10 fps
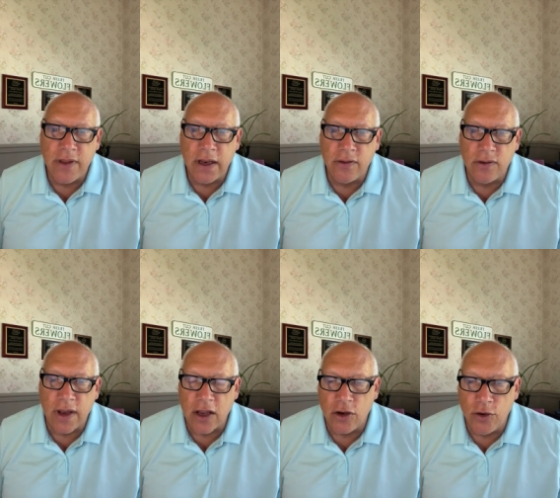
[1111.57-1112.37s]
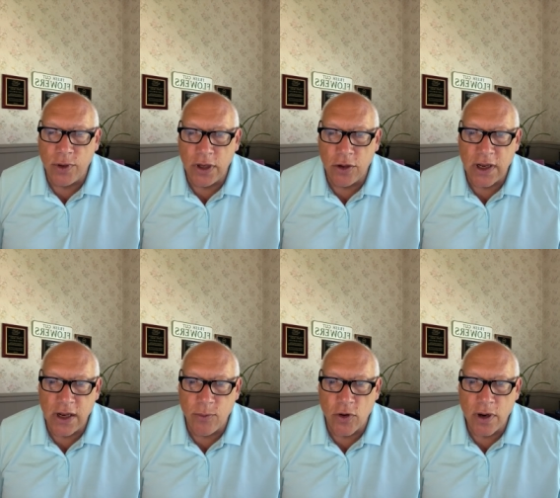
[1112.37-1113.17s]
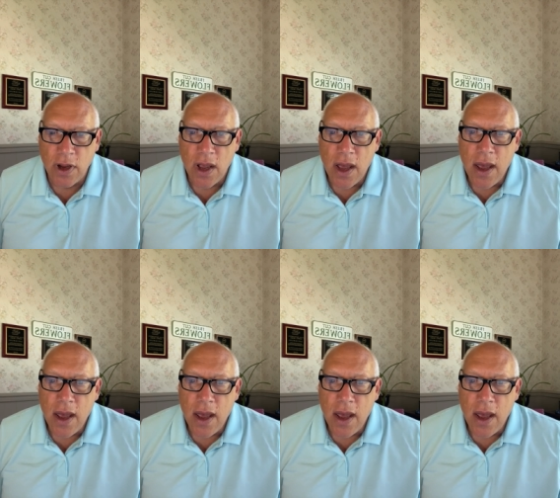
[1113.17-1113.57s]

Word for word: and then it's not going to do any good anymore.